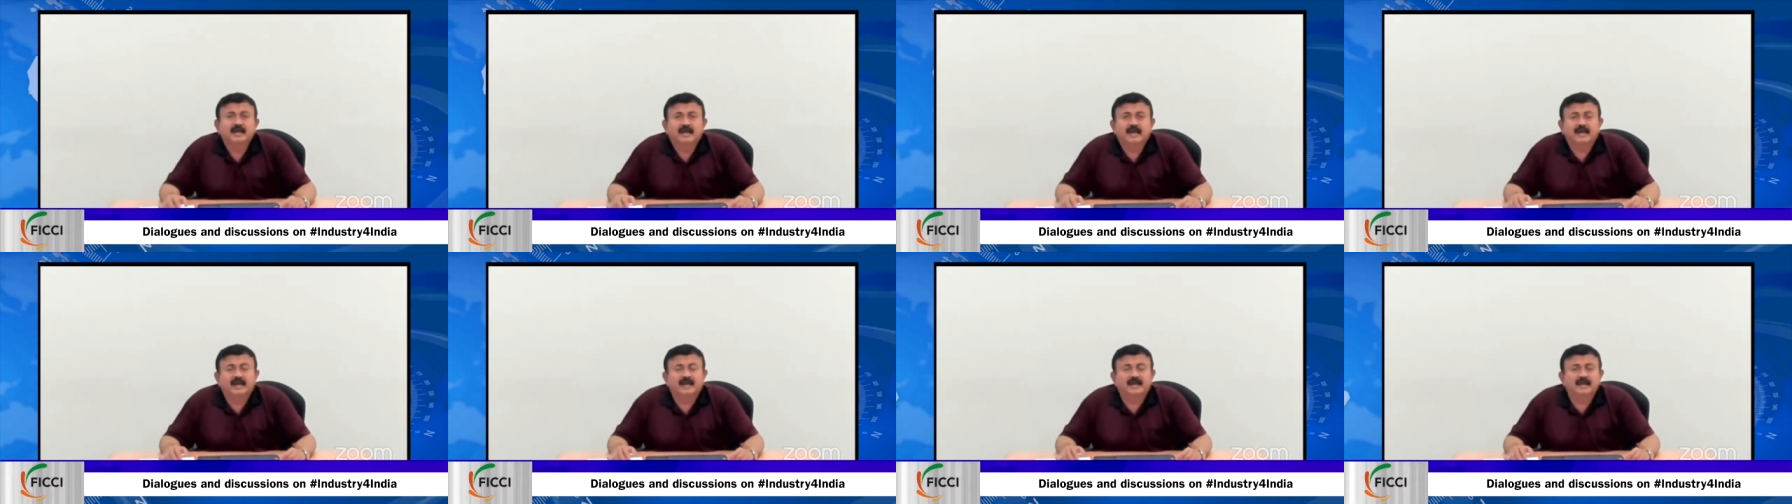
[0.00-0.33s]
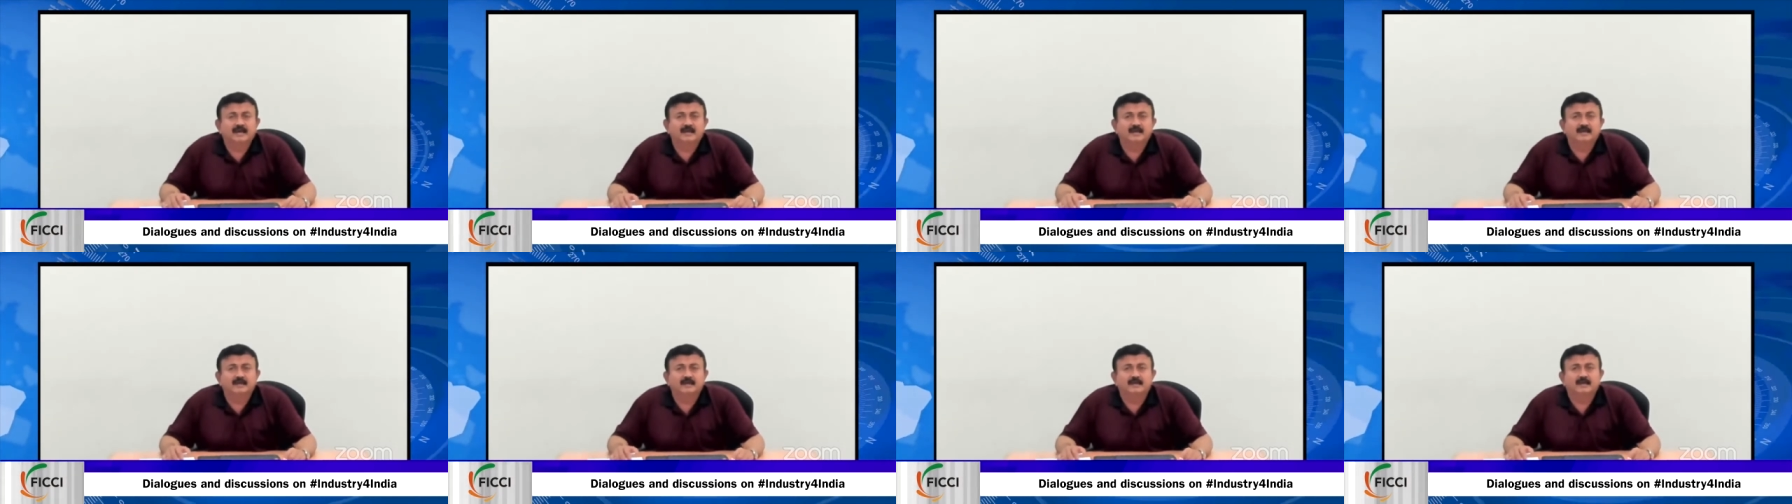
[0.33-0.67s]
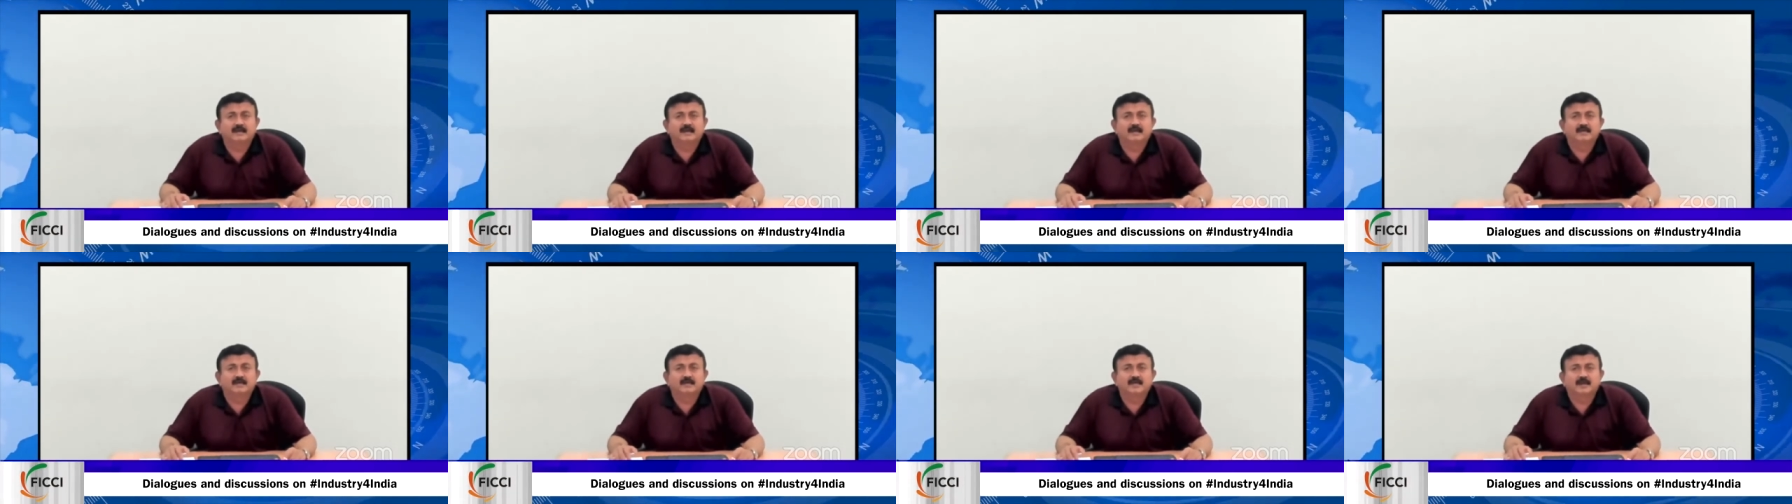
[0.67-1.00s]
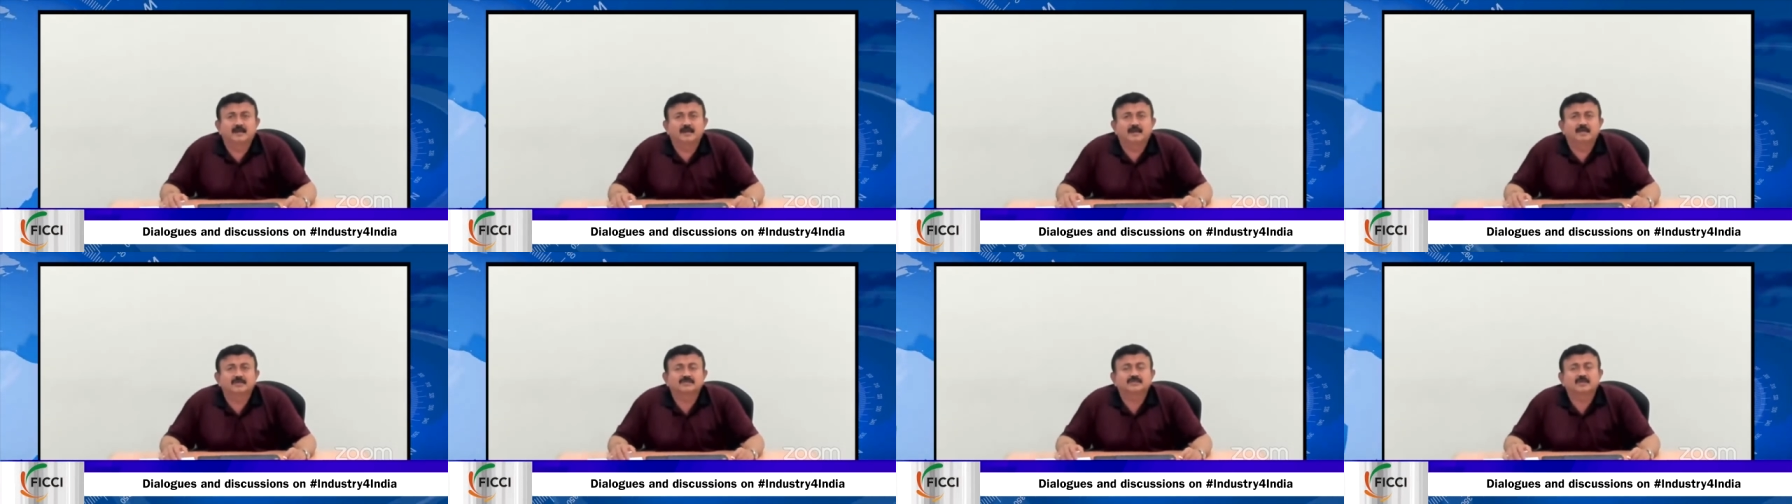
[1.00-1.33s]
And uh,
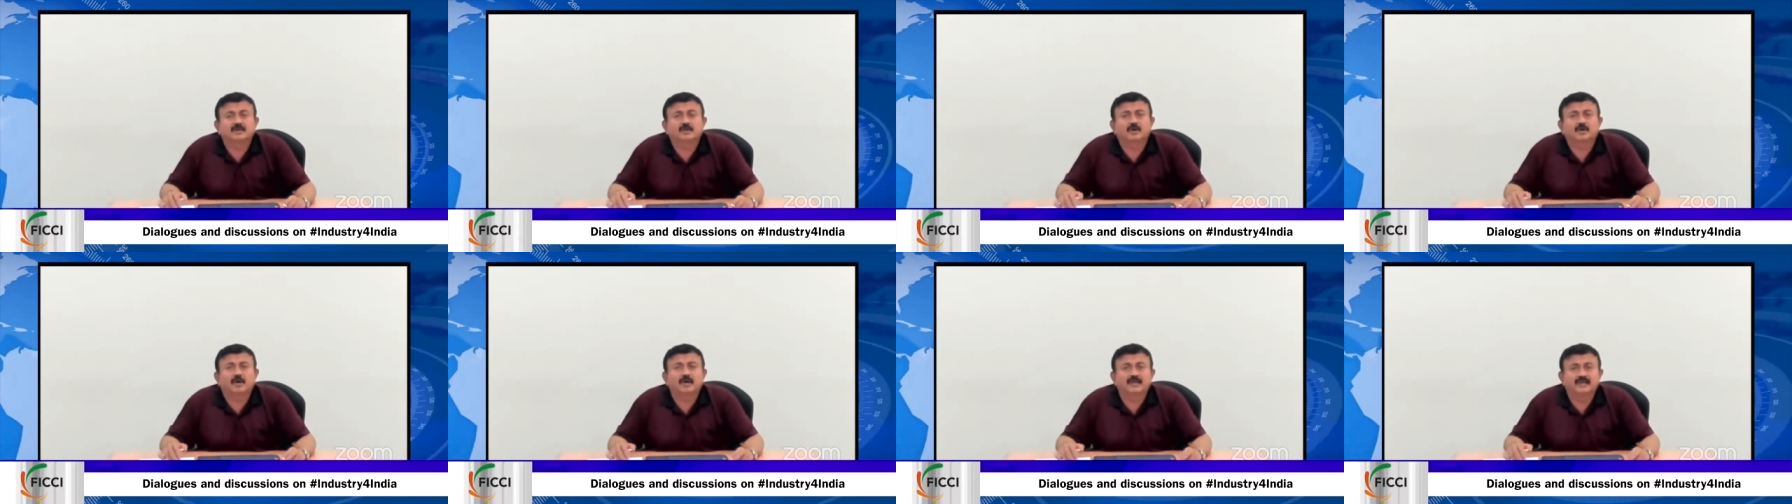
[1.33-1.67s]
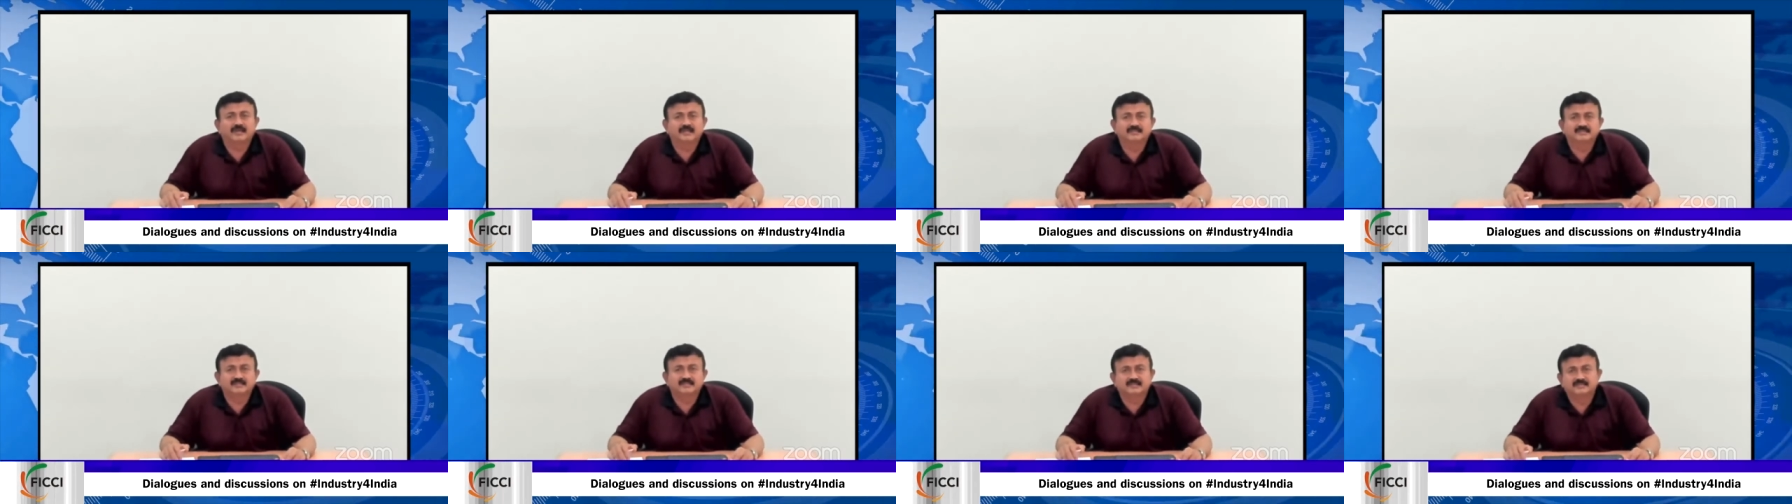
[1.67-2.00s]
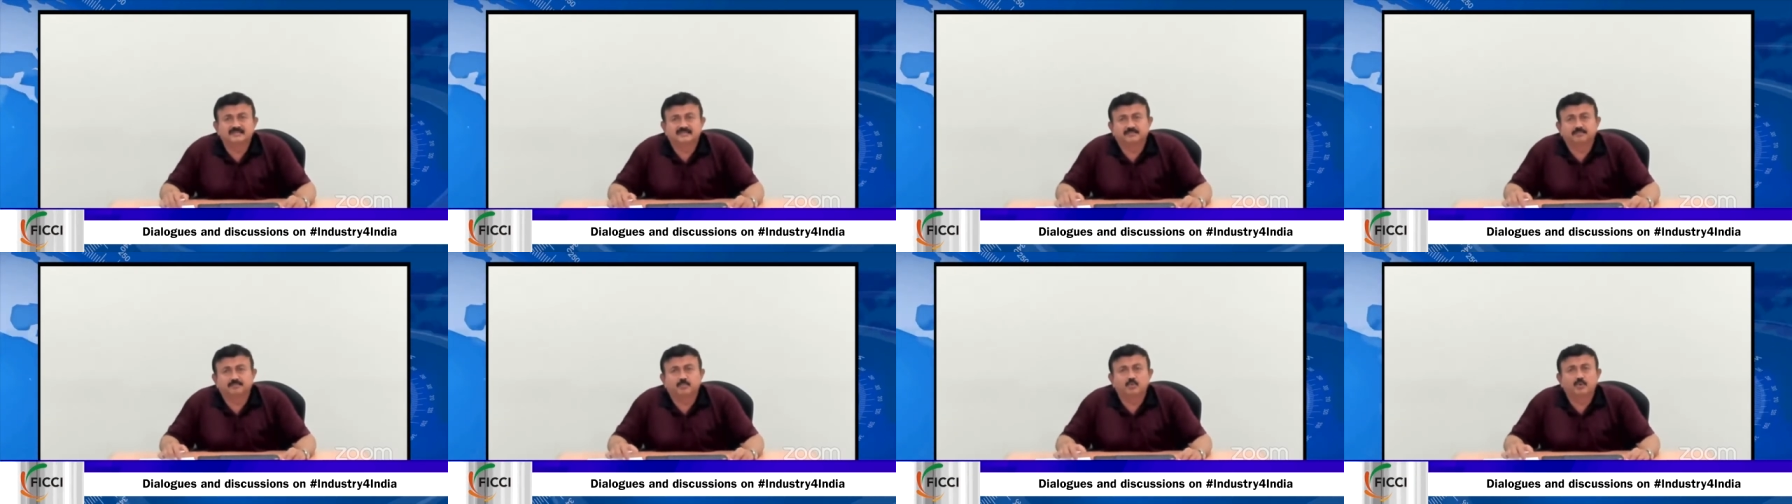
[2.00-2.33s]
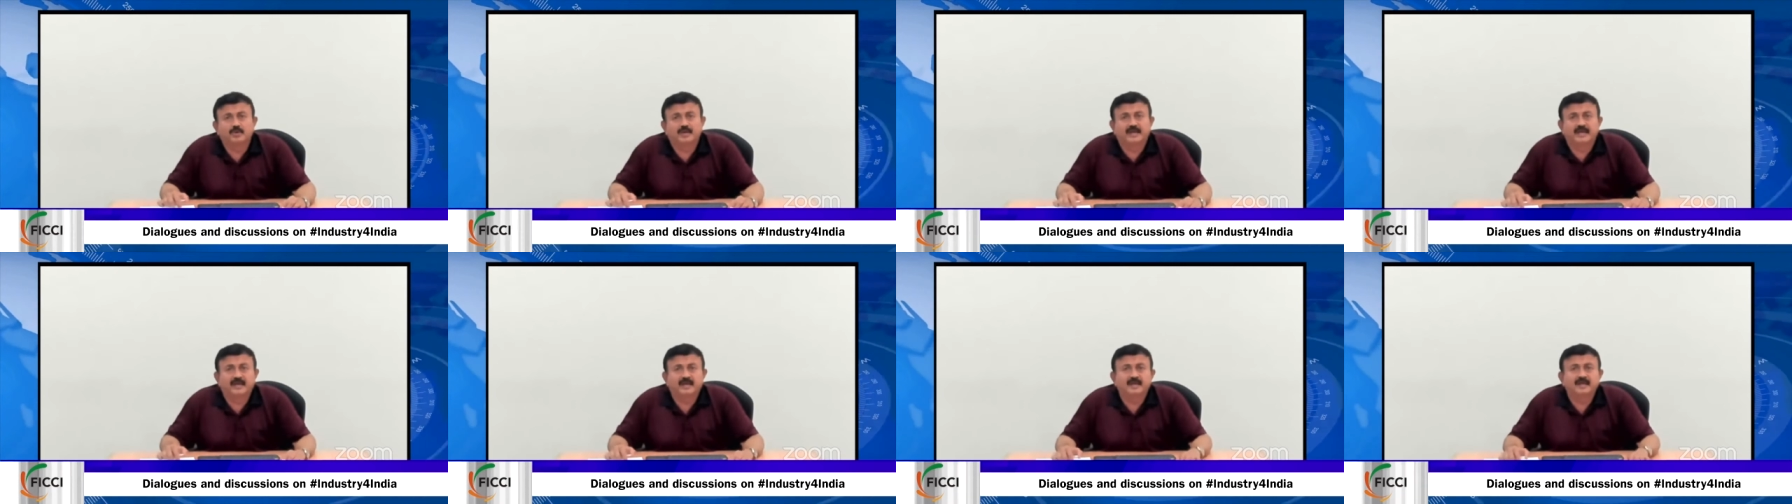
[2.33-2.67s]
Kirloskar Oil Engines
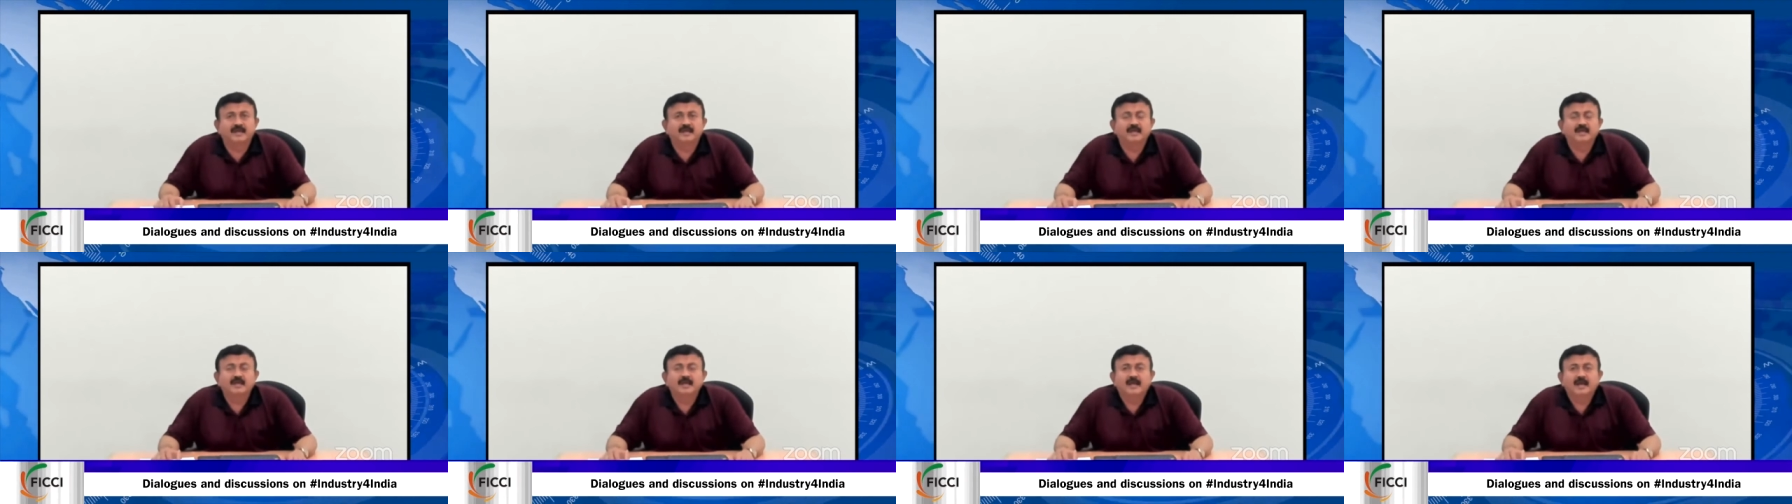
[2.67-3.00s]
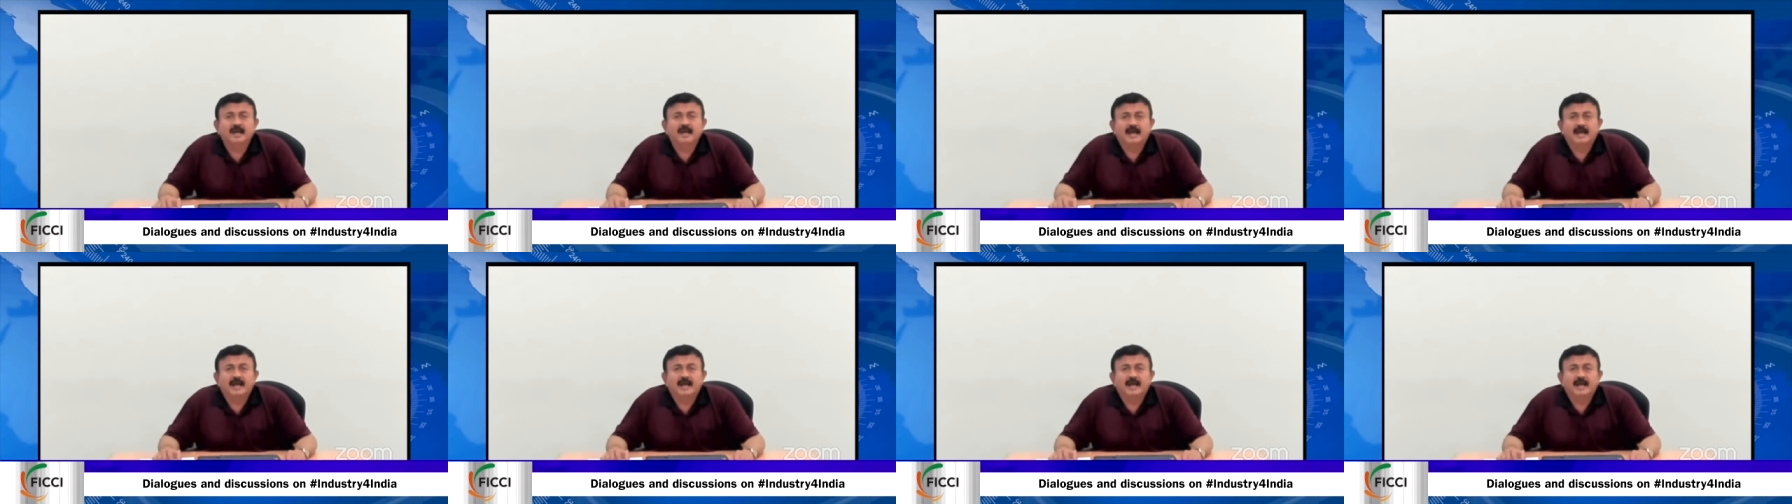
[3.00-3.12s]
Pune